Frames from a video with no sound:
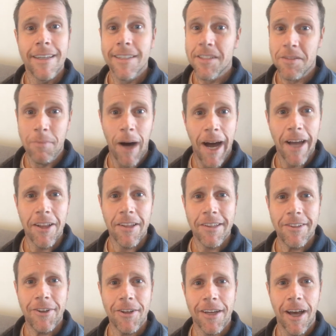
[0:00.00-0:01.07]
Smile
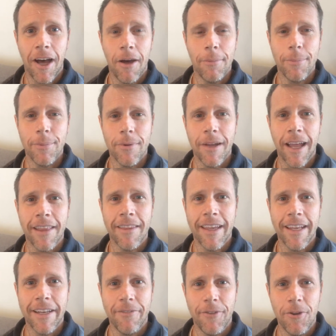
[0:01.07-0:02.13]
and look up. And
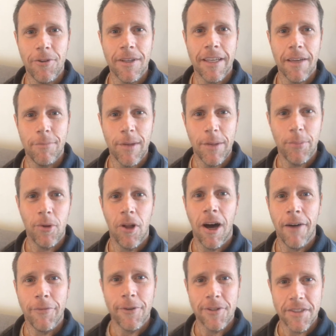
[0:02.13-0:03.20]
then if you can get people
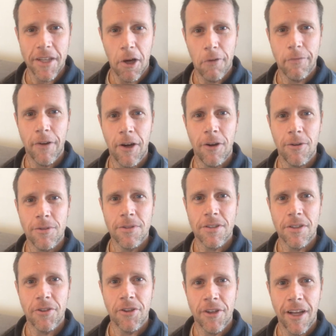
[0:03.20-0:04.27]
off their cell phones
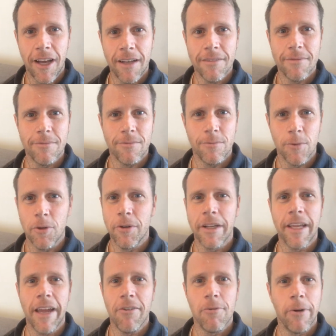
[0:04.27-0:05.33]
so they're not
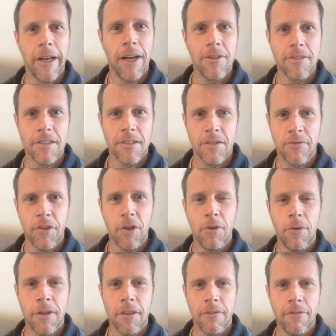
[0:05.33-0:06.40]
ruining everyone else's
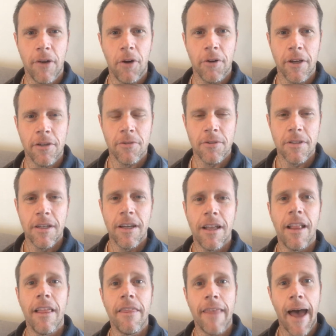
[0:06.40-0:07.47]
view in the photos,
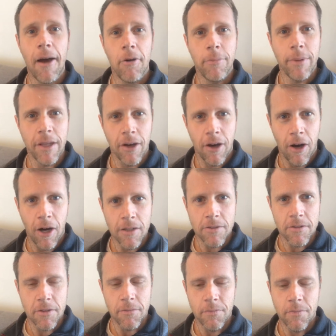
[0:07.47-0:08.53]
that would be
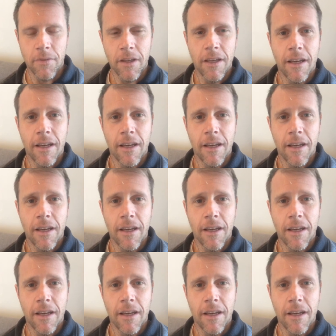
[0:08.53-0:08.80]
awesome.